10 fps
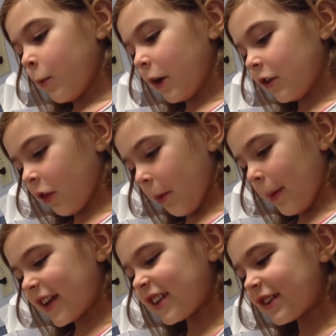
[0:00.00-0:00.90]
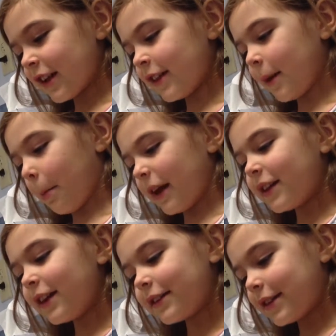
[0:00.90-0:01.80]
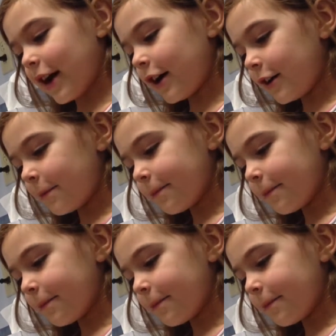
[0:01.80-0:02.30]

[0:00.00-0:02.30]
went to the bunnies, and the bunnies said,